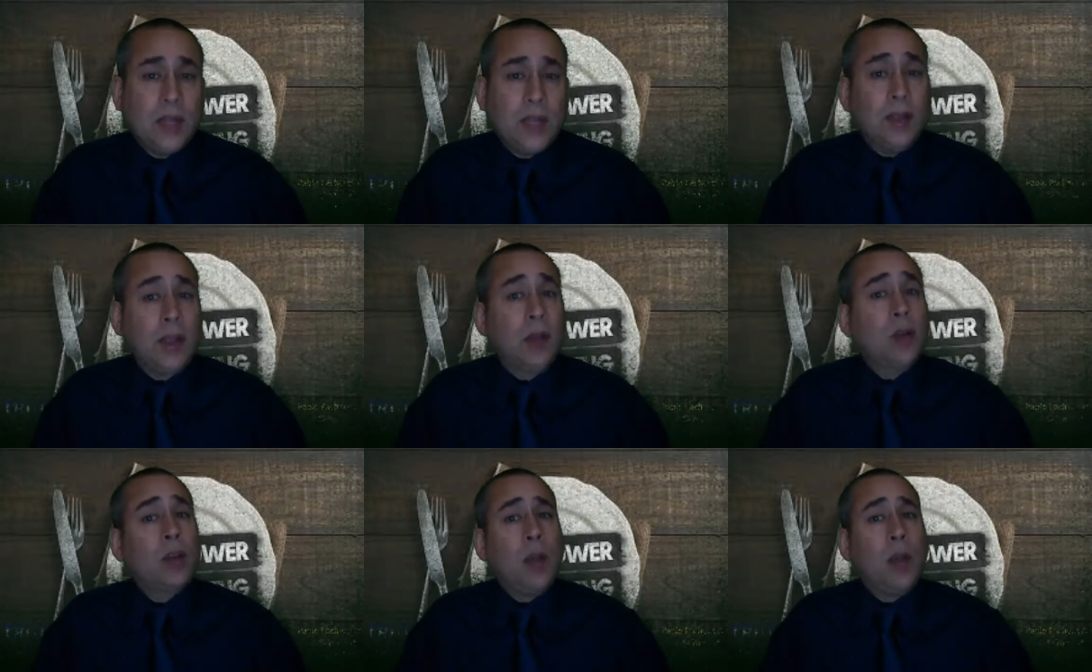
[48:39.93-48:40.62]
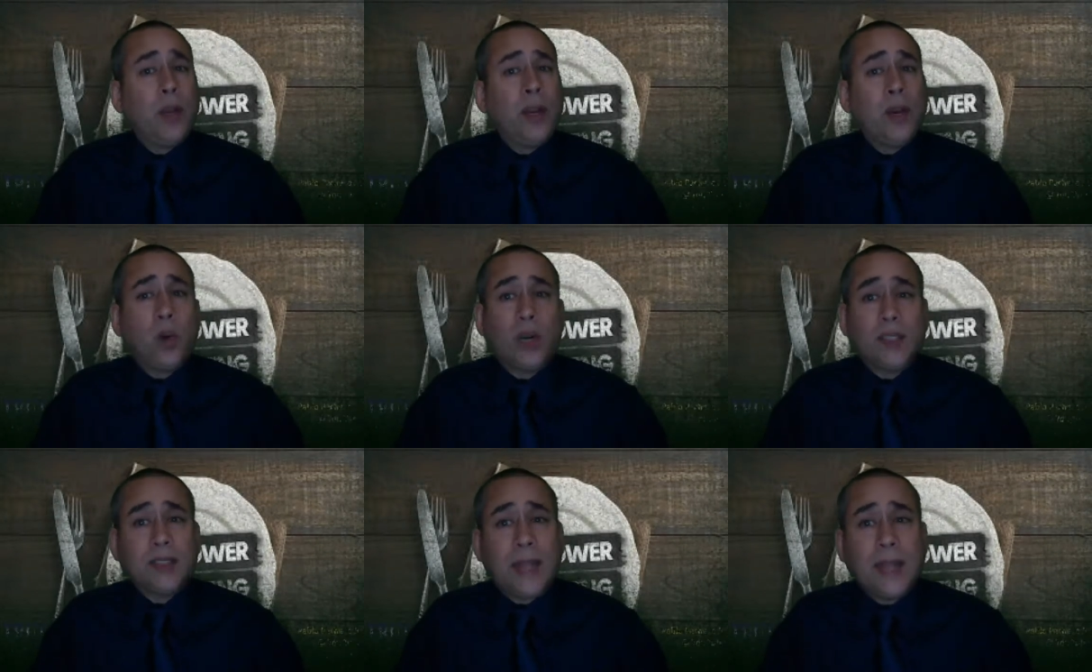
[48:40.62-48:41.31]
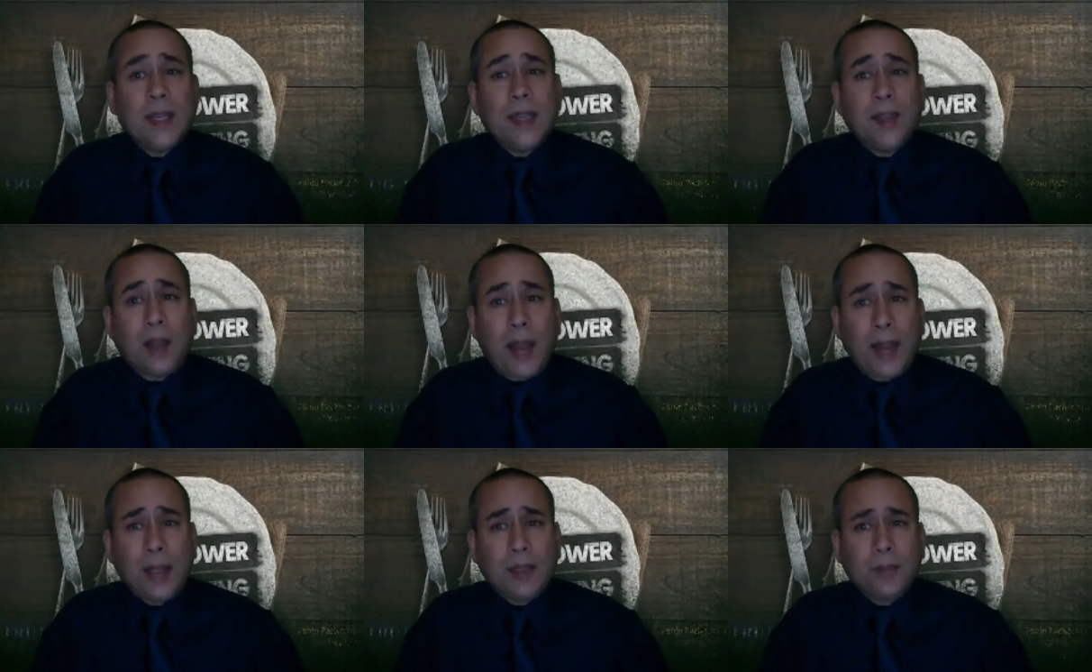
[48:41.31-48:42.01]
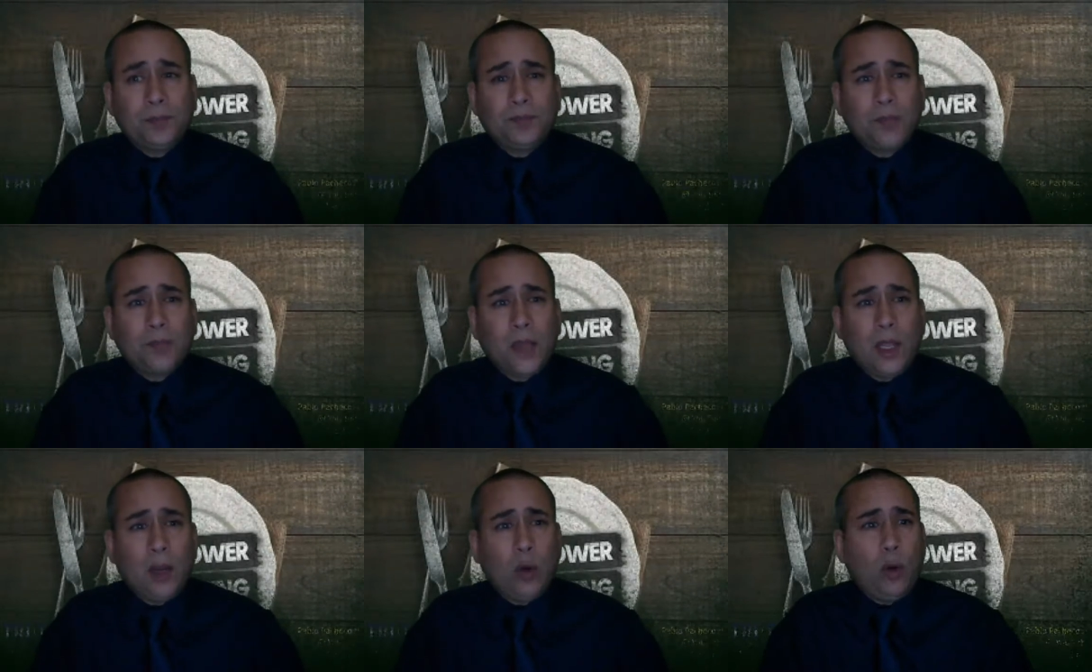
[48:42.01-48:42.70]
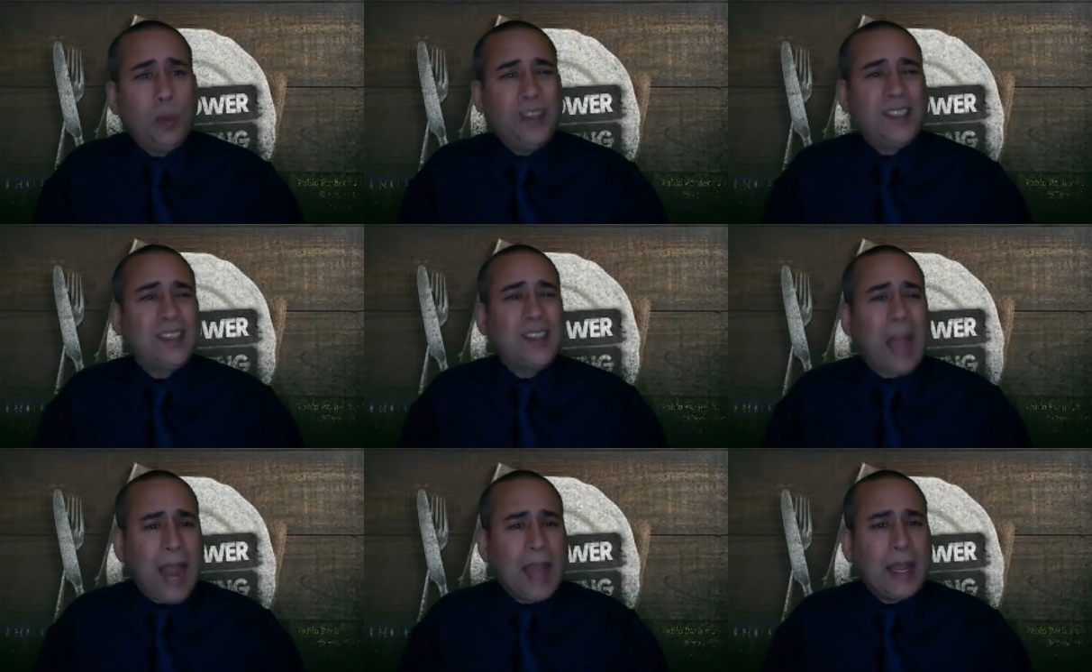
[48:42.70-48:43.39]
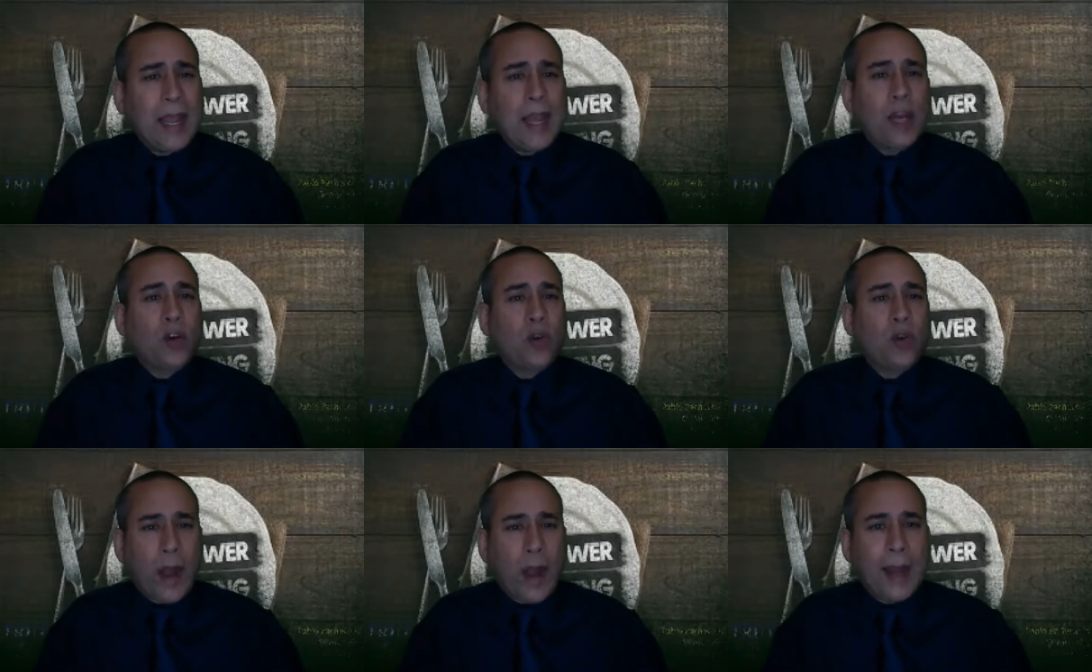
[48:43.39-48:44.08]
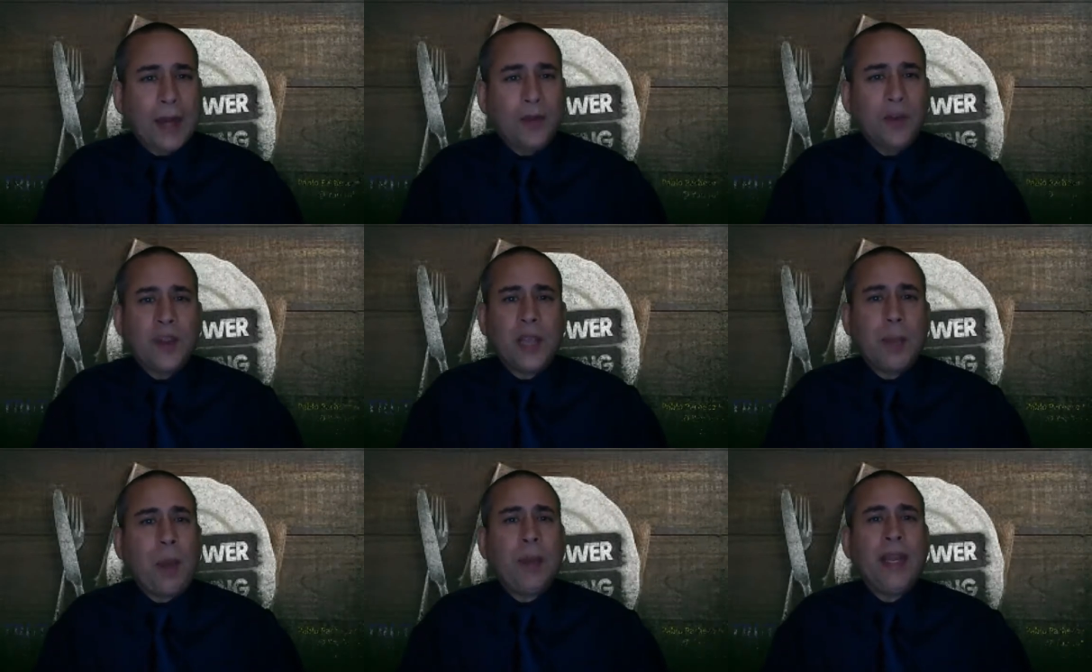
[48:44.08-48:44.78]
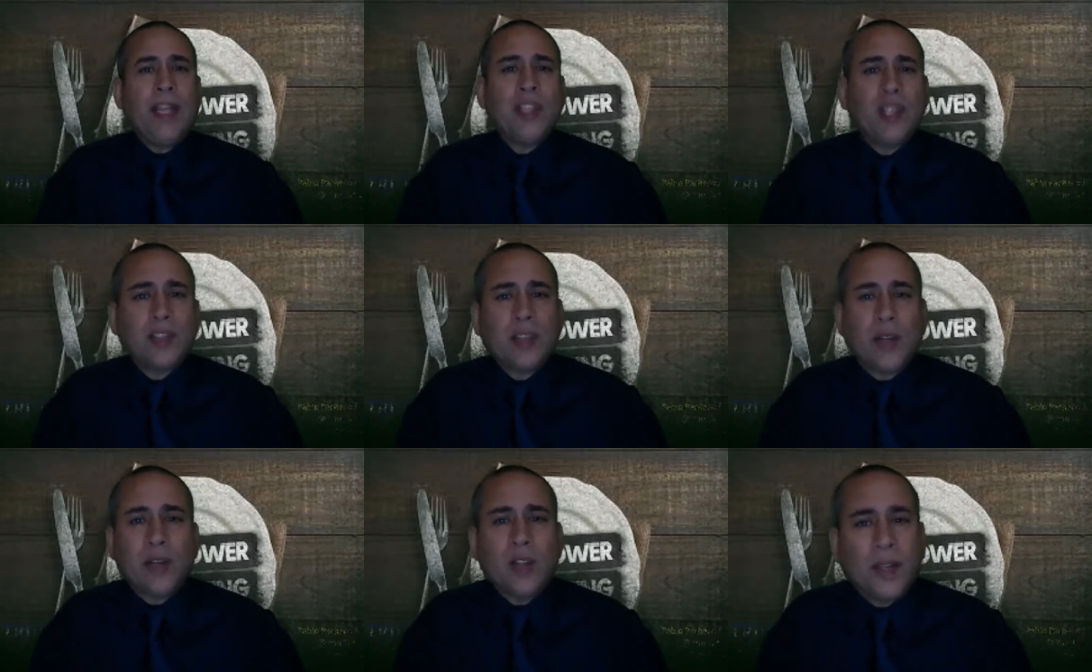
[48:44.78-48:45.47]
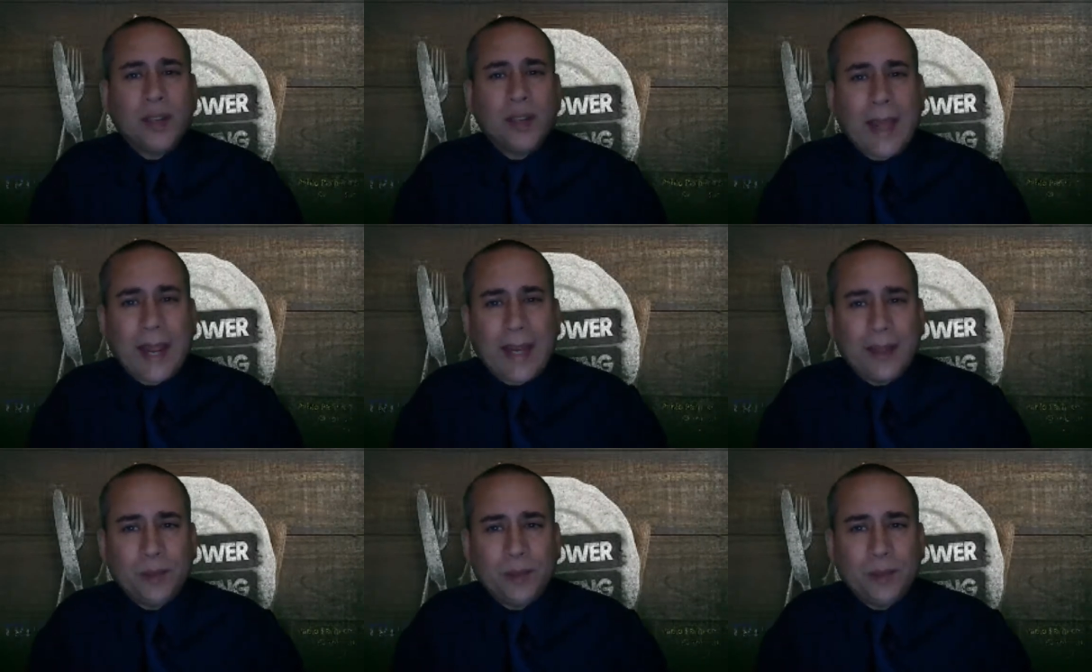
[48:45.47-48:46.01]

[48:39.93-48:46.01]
the little company who are standing in the light will be sighing and crying for the abominations that are done in the land.